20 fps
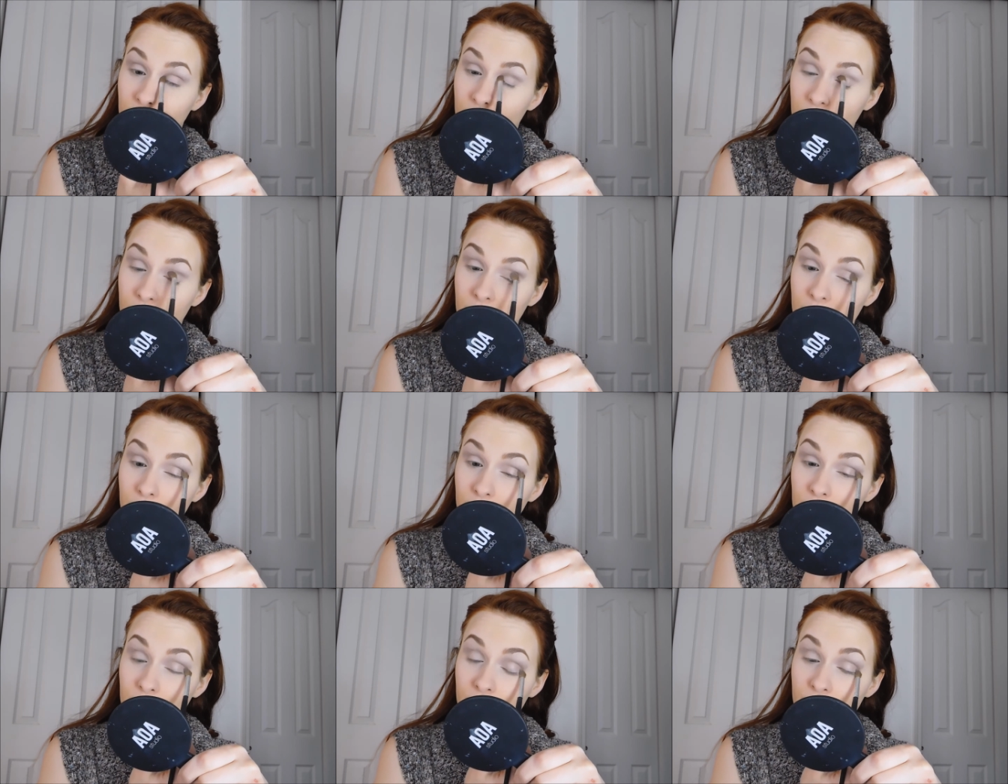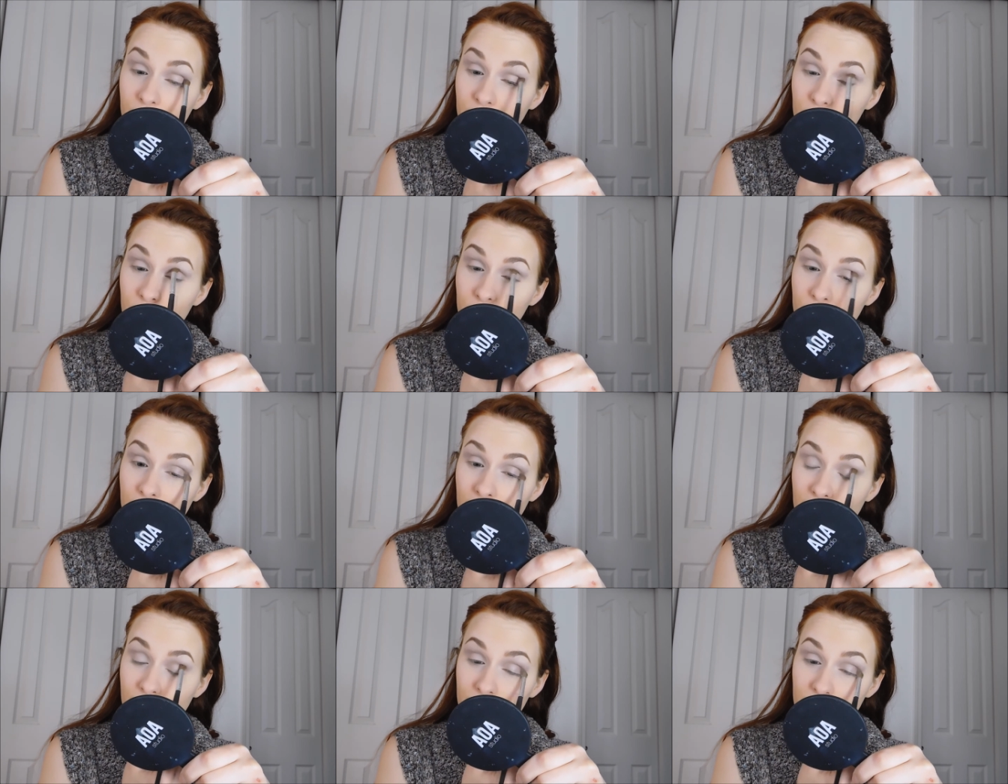You know, if you
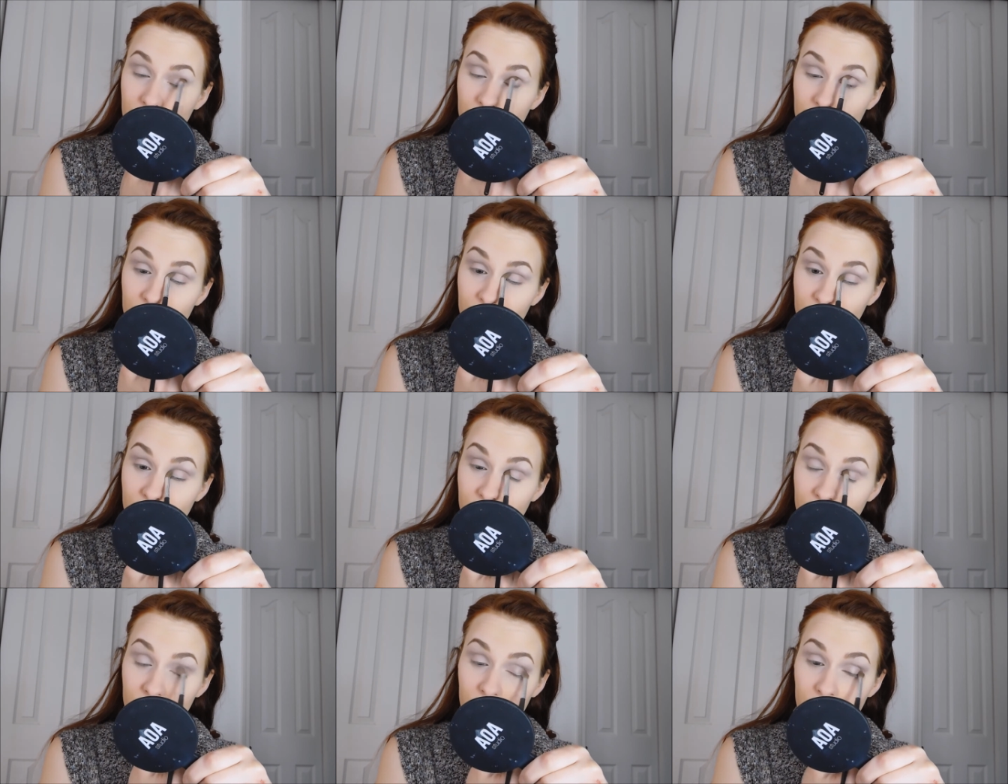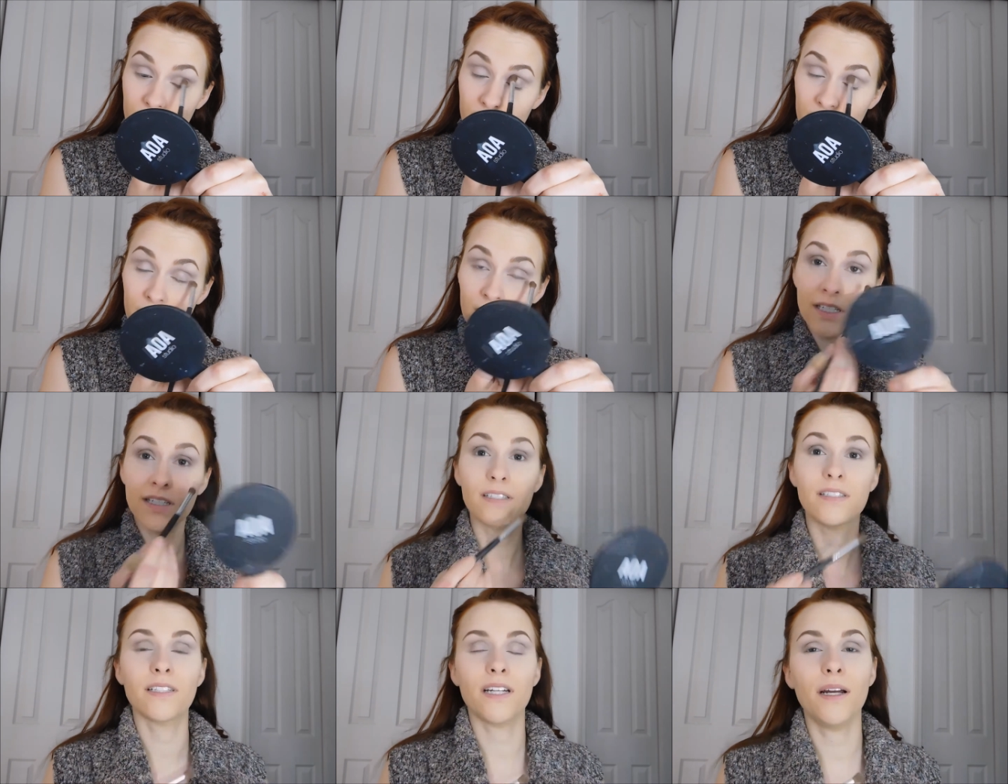don't have a ton of
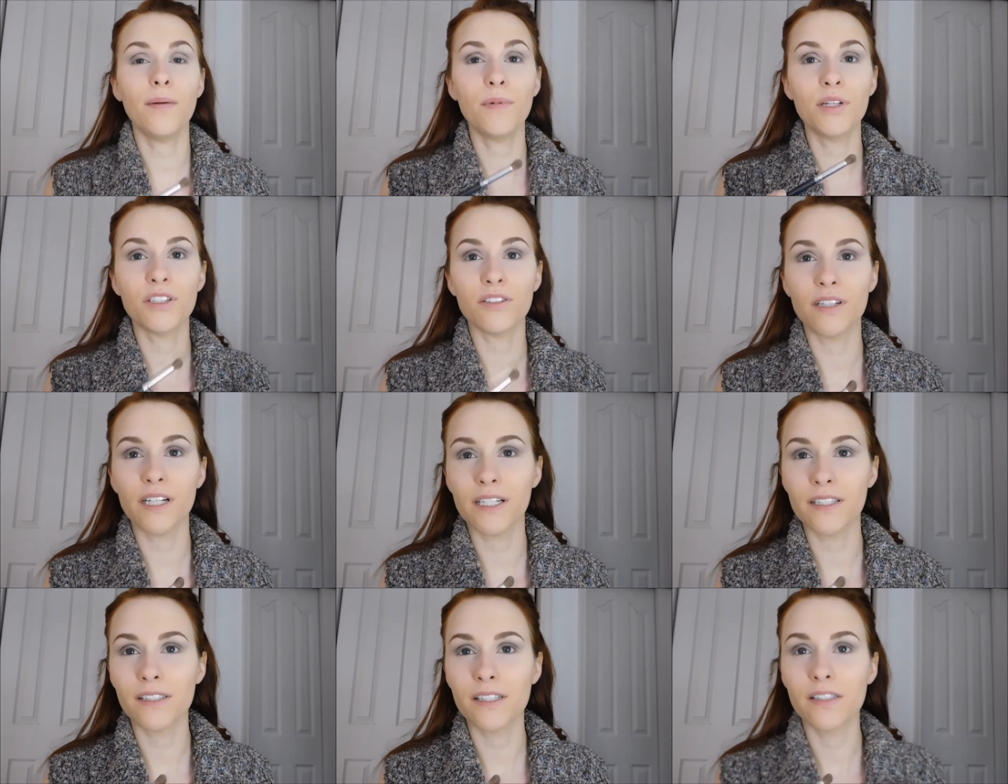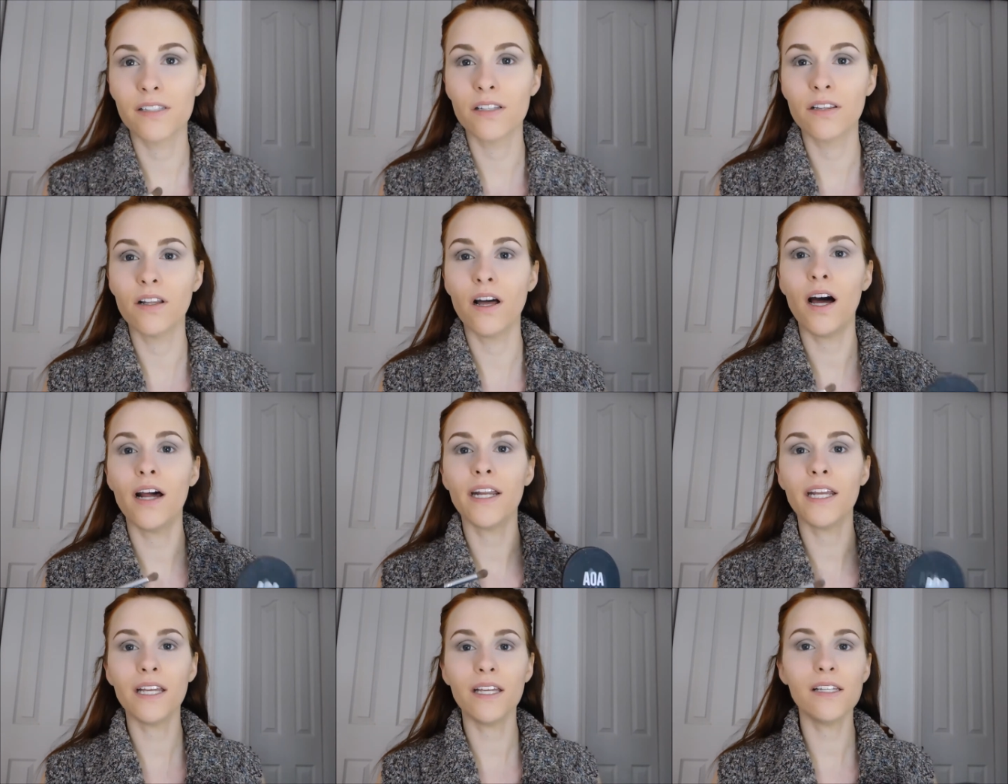time on your hands, it's a
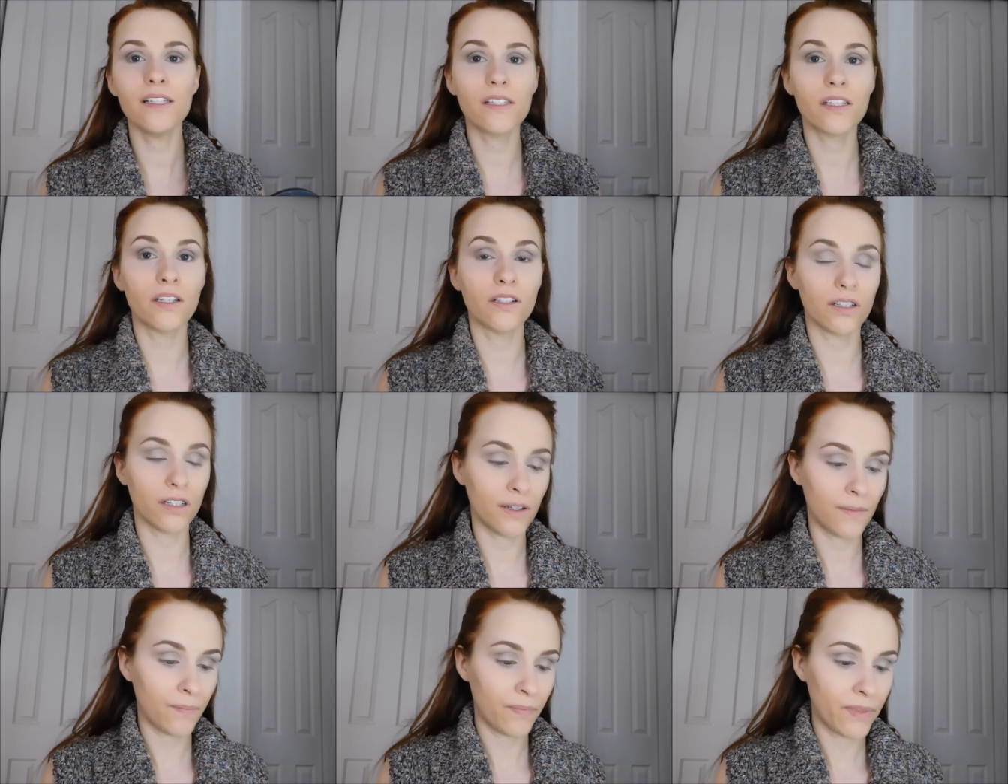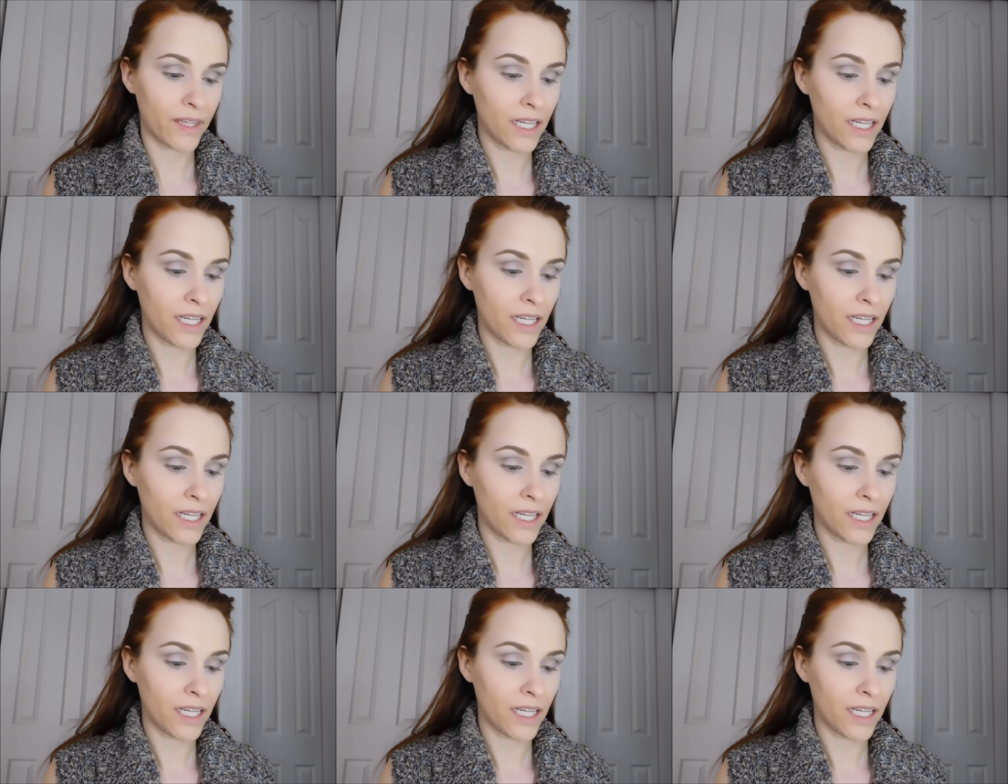lot easier